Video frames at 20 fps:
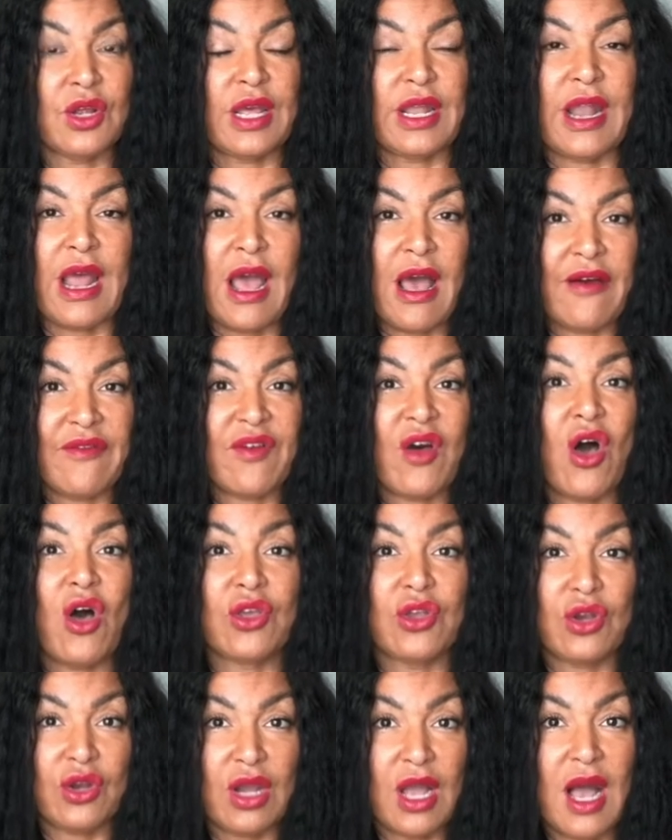and have all
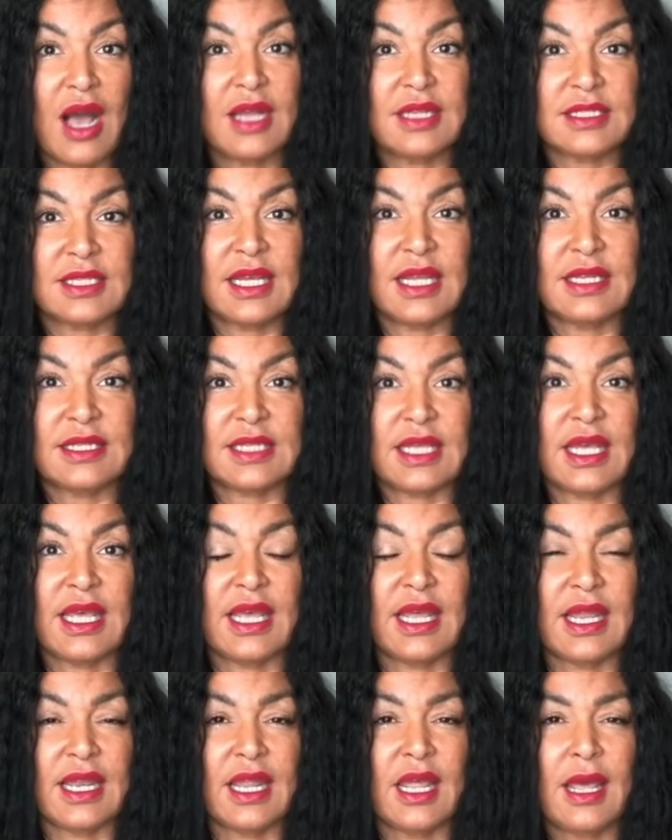your content
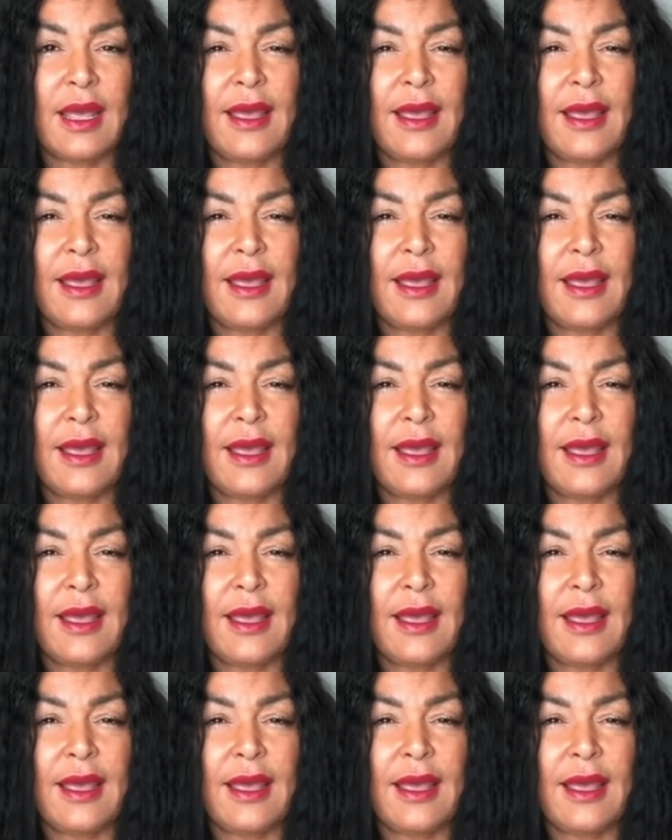in,